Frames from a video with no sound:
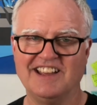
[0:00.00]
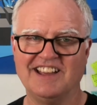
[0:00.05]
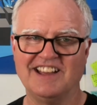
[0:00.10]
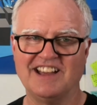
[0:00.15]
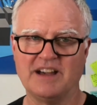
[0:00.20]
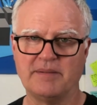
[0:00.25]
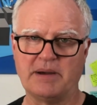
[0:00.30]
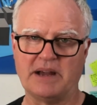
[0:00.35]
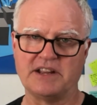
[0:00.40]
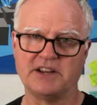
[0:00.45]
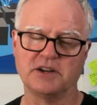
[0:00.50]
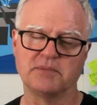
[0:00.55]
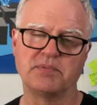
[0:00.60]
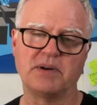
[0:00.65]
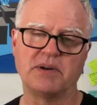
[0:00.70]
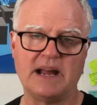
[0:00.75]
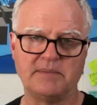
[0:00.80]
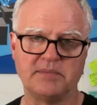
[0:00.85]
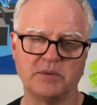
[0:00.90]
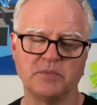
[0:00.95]
about your
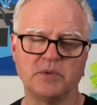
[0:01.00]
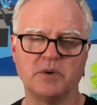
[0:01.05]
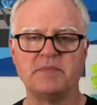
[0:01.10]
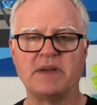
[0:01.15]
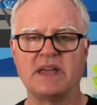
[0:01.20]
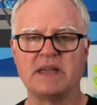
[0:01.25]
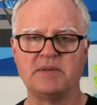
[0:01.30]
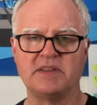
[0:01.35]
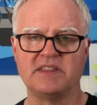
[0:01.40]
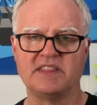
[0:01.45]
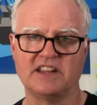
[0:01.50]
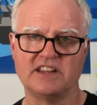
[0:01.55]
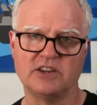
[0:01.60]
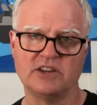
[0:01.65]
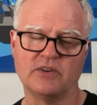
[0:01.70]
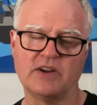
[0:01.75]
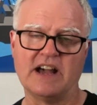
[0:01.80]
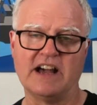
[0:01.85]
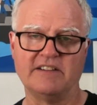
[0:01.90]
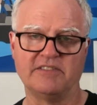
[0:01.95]
problem, well, maybe then
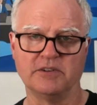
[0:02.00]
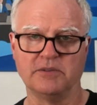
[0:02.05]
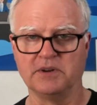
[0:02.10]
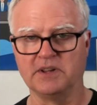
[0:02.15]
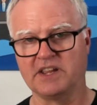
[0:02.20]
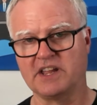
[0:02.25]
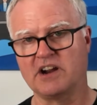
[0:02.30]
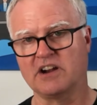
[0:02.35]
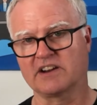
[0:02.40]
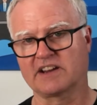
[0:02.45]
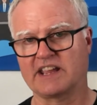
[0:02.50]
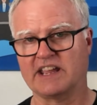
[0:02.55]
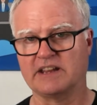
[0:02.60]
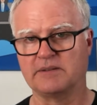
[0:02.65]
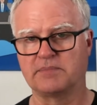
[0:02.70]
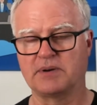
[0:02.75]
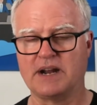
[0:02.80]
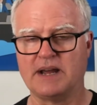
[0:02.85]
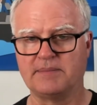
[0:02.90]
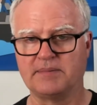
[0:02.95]
you have a really arcane
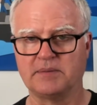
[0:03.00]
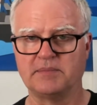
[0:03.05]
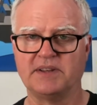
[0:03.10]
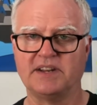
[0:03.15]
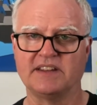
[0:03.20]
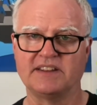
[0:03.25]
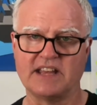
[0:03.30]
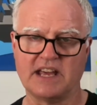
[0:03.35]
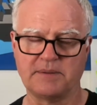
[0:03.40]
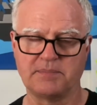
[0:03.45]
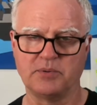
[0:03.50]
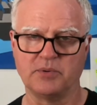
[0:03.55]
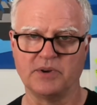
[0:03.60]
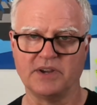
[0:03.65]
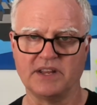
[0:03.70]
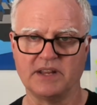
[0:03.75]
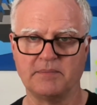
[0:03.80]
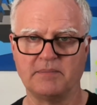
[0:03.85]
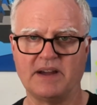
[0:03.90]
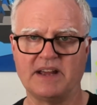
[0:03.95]
problem. And at that
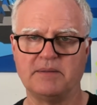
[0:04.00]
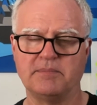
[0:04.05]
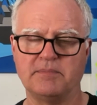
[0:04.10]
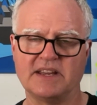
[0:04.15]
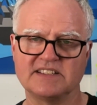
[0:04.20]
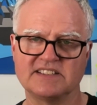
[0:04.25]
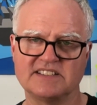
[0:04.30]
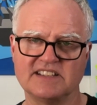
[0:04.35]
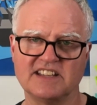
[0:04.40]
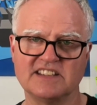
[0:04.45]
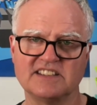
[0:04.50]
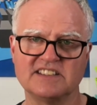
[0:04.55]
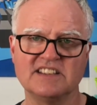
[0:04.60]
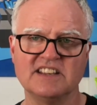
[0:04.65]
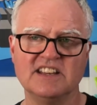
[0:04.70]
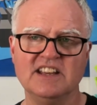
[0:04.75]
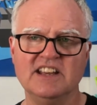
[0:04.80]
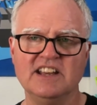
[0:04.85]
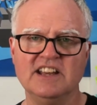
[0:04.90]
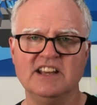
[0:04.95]
point, it might make sense
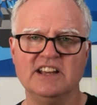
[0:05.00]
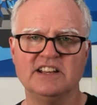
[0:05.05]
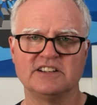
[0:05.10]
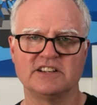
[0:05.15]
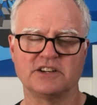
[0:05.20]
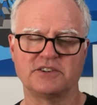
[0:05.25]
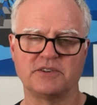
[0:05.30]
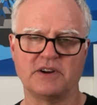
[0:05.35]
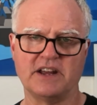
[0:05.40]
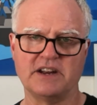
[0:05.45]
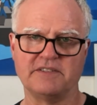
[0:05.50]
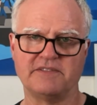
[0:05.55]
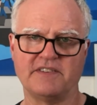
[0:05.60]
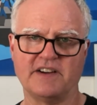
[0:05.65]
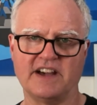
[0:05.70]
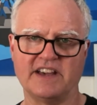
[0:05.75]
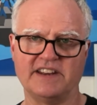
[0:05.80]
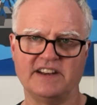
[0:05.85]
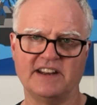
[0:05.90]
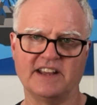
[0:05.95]
to try to
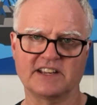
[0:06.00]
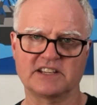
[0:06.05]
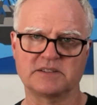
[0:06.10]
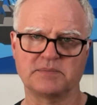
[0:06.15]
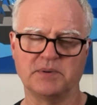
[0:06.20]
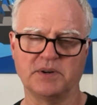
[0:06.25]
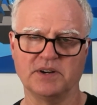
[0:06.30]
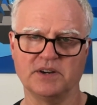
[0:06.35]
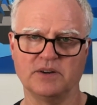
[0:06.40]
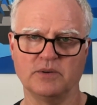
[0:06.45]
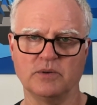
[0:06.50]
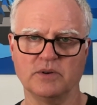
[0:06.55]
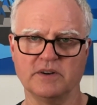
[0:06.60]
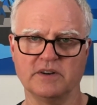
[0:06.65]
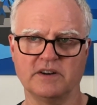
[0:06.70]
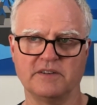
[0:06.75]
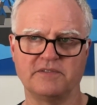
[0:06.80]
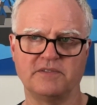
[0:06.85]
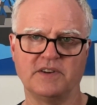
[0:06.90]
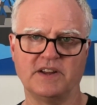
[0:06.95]
find an expert or
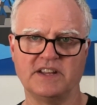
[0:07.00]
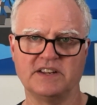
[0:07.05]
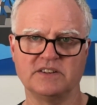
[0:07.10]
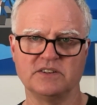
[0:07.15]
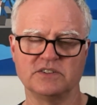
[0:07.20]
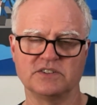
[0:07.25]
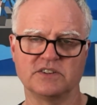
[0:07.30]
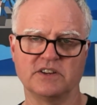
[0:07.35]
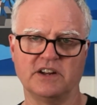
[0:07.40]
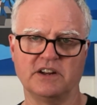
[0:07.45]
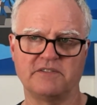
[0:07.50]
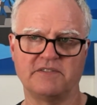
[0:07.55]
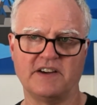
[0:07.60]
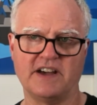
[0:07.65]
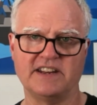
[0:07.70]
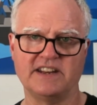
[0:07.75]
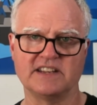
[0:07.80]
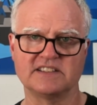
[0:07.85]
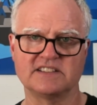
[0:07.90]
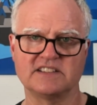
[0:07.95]
a friend who's good at
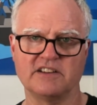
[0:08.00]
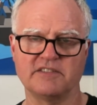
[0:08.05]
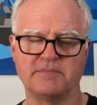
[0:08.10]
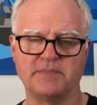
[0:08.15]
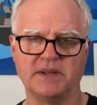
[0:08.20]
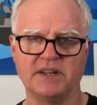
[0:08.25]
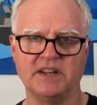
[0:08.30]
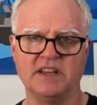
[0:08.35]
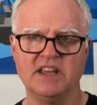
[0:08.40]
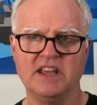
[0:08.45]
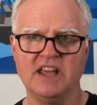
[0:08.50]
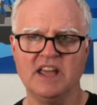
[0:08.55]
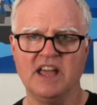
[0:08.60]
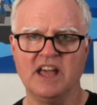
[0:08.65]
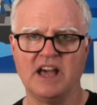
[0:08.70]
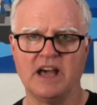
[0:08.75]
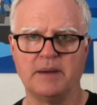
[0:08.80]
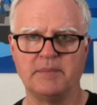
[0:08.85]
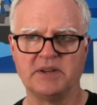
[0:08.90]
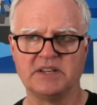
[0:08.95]
finding stuff. But
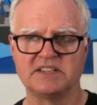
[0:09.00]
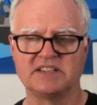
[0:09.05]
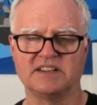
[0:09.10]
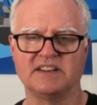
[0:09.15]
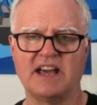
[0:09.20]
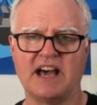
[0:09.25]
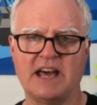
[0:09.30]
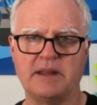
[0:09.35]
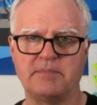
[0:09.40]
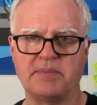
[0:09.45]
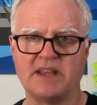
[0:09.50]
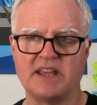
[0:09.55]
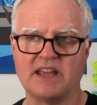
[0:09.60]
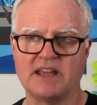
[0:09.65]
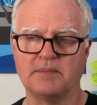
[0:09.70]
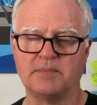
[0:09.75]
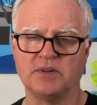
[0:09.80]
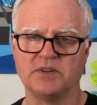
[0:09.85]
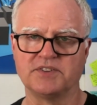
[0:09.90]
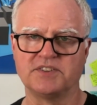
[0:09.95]
I mean, to not be
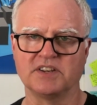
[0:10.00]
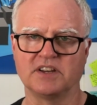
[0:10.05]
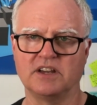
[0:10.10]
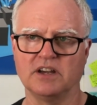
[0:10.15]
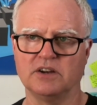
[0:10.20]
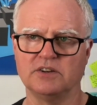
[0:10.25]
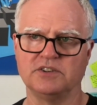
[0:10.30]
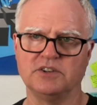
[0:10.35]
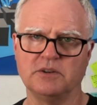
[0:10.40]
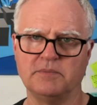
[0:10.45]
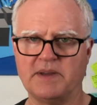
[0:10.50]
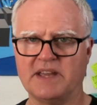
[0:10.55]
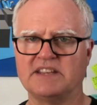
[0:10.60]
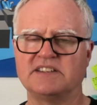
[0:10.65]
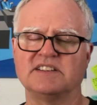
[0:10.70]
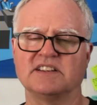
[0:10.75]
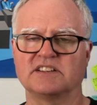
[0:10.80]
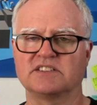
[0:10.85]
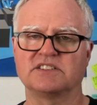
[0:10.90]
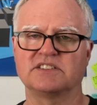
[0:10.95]
able to go do
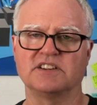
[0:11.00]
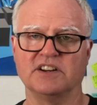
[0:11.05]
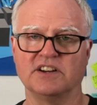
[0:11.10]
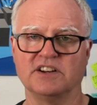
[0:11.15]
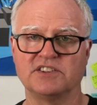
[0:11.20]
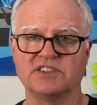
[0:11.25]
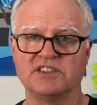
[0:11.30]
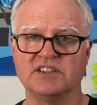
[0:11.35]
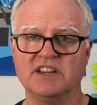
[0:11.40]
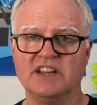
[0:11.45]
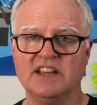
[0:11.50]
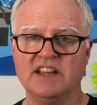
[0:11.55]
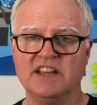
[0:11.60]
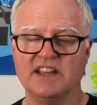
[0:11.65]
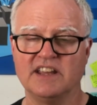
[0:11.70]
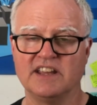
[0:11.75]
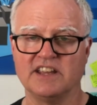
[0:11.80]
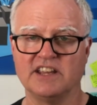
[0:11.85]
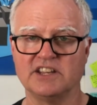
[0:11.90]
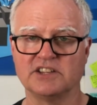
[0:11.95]
basic search
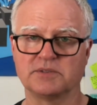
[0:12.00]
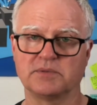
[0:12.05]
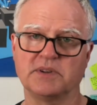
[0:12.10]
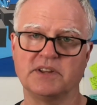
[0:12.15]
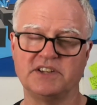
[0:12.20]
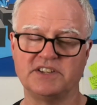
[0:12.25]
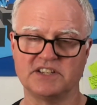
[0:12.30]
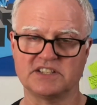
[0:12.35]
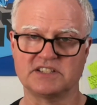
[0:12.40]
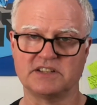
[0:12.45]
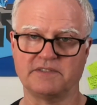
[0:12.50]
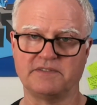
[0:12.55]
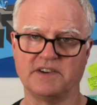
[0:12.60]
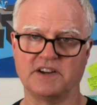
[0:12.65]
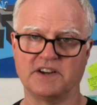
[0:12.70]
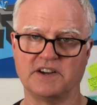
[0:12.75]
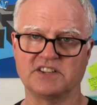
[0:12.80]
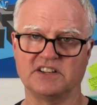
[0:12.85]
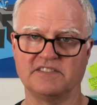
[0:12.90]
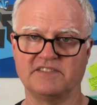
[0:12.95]
is really just a
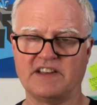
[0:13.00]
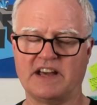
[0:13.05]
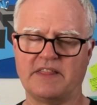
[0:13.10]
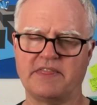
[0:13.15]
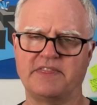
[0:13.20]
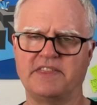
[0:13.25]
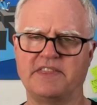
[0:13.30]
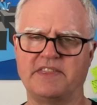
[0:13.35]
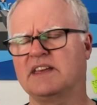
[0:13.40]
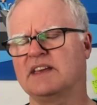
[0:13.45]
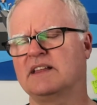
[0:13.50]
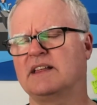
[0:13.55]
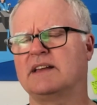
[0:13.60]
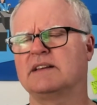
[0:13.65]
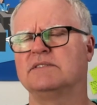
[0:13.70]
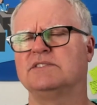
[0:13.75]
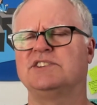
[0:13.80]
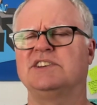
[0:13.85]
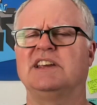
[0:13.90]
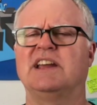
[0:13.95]
function of not thinking
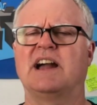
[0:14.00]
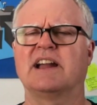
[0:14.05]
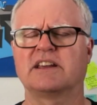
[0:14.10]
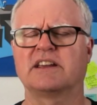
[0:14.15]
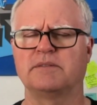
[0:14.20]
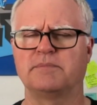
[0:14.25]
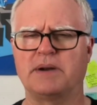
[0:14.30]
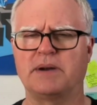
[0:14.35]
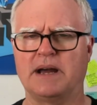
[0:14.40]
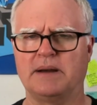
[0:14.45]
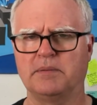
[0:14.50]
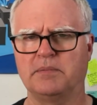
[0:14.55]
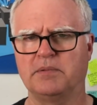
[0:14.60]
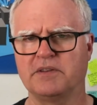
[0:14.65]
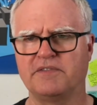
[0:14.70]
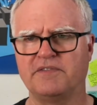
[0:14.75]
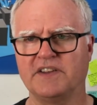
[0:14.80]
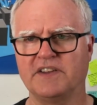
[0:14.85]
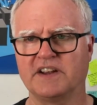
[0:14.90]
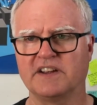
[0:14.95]
like, gee, I could probably
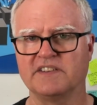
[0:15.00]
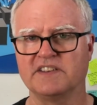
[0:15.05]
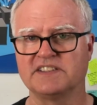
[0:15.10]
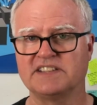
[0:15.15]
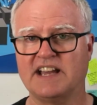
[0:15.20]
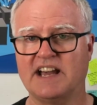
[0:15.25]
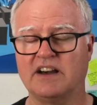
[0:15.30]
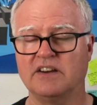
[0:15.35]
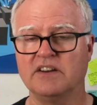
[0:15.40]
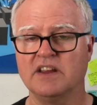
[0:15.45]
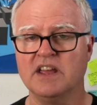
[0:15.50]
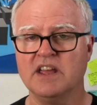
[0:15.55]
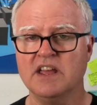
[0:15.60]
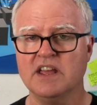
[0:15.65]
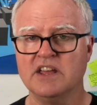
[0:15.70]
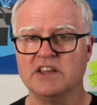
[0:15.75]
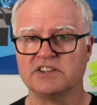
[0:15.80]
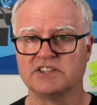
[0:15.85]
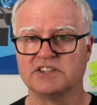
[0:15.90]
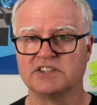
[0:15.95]
figure this out.
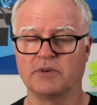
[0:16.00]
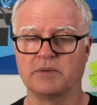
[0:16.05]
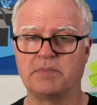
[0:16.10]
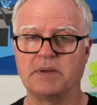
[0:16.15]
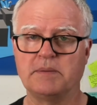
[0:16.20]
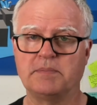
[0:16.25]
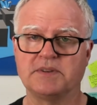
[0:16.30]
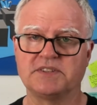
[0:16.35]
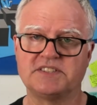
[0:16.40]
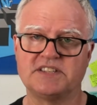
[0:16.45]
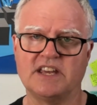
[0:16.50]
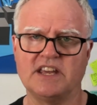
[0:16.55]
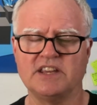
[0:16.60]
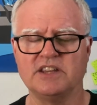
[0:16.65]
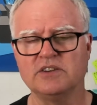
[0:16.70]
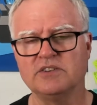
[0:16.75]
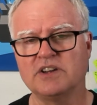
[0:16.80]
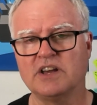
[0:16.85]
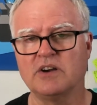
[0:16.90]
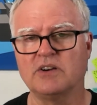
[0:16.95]
So when people say,
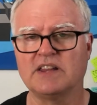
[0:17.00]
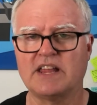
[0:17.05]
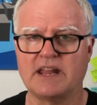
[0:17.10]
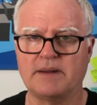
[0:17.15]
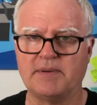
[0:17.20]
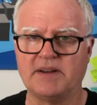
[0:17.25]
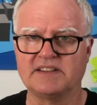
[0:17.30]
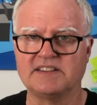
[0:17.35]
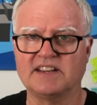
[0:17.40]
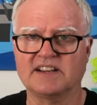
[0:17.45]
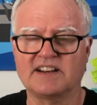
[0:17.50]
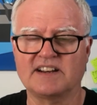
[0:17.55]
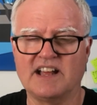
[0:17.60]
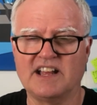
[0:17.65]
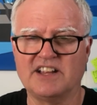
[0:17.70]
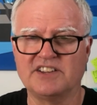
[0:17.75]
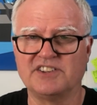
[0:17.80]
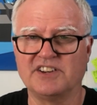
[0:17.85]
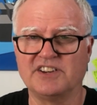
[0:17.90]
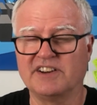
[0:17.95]
a lot about
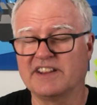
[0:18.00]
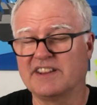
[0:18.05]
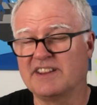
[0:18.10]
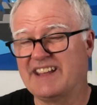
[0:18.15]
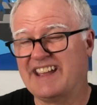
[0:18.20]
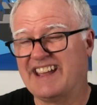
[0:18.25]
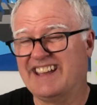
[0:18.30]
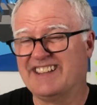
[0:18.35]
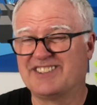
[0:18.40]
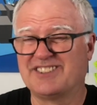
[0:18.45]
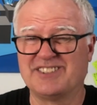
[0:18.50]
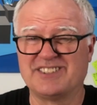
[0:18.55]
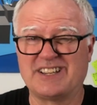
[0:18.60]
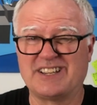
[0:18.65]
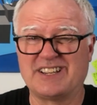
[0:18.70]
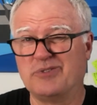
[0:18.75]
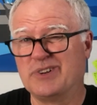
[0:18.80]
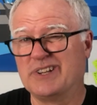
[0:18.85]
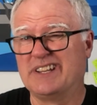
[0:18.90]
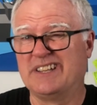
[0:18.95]
technology, Ernie, the answer is I
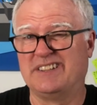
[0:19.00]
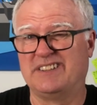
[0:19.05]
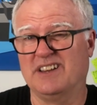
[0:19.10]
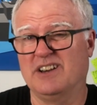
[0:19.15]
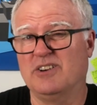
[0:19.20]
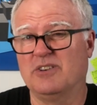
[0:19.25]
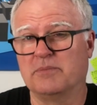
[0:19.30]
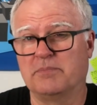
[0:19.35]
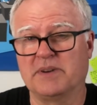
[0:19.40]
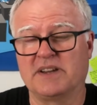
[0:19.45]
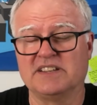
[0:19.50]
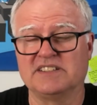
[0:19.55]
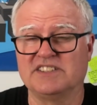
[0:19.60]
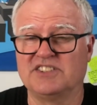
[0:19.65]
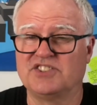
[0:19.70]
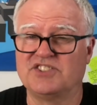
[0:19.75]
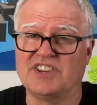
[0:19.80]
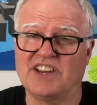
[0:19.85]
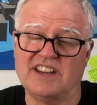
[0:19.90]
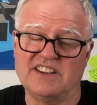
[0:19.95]
really don't, because
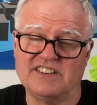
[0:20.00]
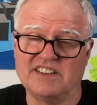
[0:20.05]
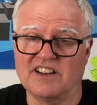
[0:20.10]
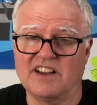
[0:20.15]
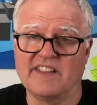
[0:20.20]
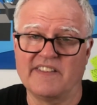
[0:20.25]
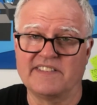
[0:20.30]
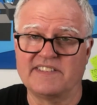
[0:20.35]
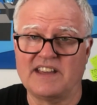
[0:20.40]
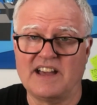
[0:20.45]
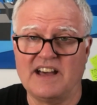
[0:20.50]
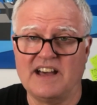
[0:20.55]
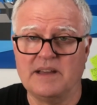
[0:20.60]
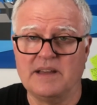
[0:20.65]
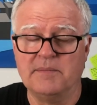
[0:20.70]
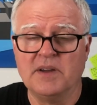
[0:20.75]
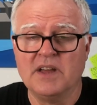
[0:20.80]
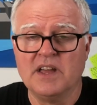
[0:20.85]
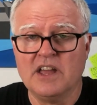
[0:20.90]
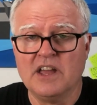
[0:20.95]
it's changing all the time.